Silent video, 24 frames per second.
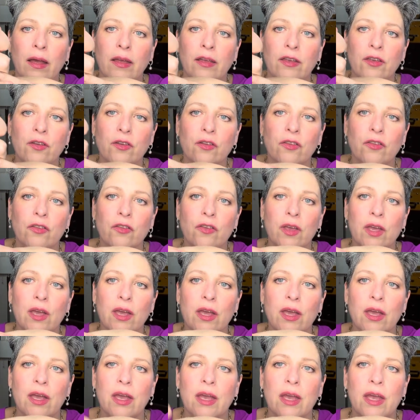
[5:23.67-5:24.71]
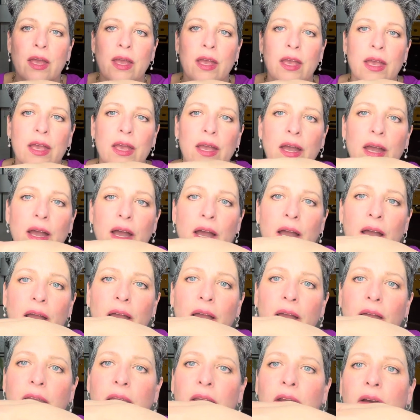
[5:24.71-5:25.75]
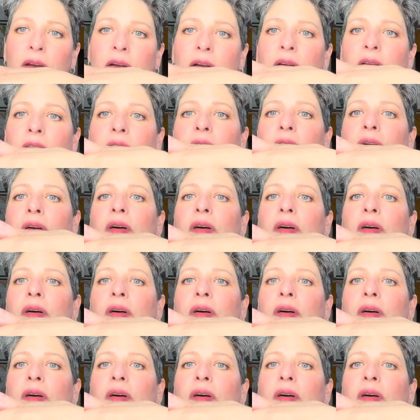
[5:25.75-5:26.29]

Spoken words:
You see, it kind of